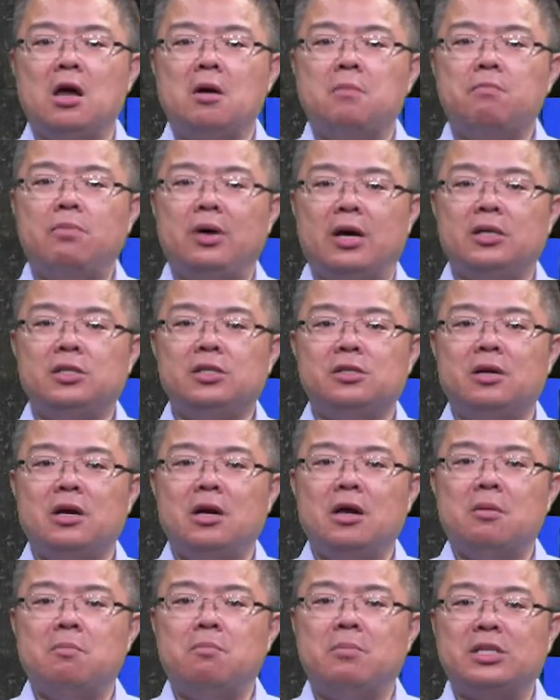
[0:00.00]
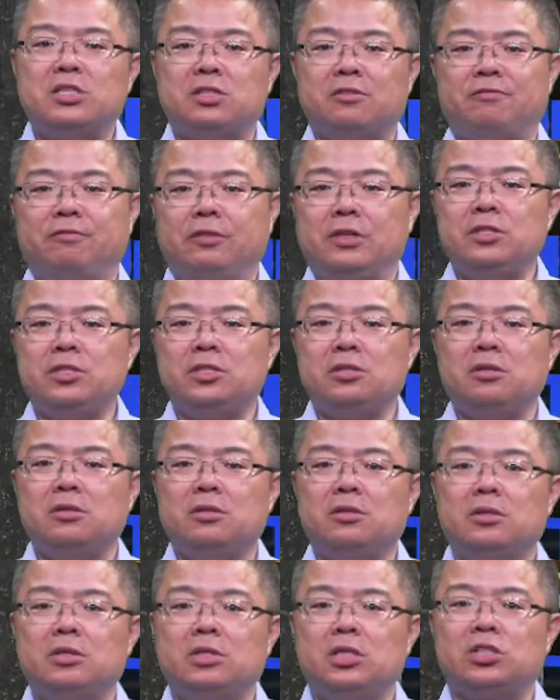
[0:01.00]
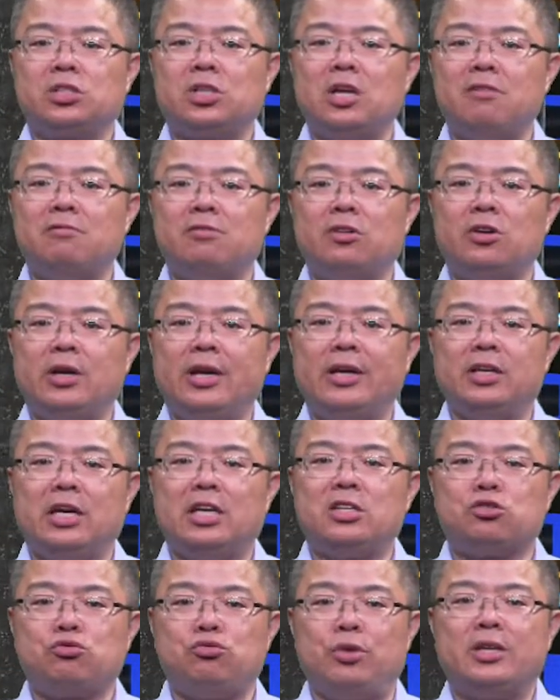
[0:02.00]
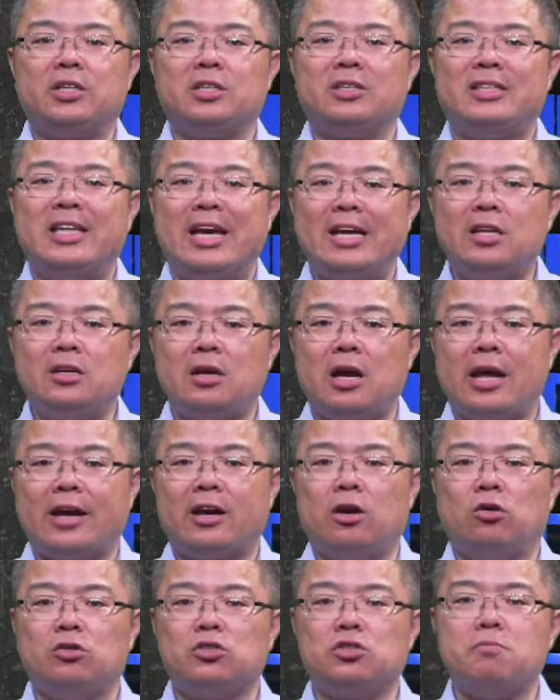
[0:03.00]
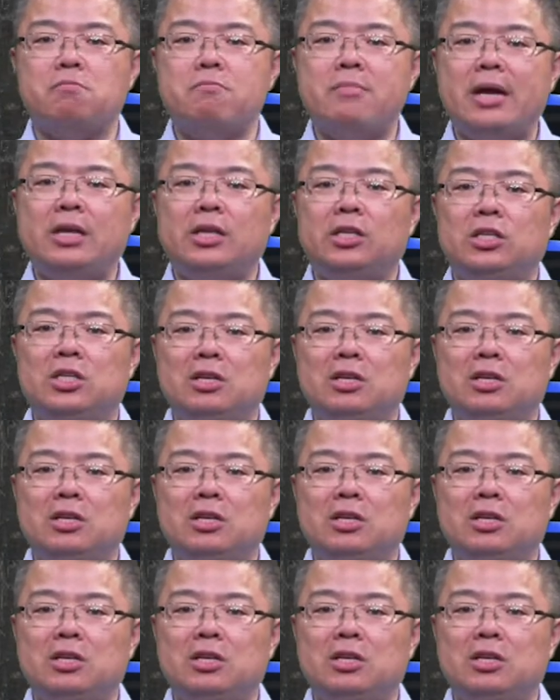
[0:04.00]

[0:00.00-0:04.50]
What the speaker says: but must first discover and extract data across many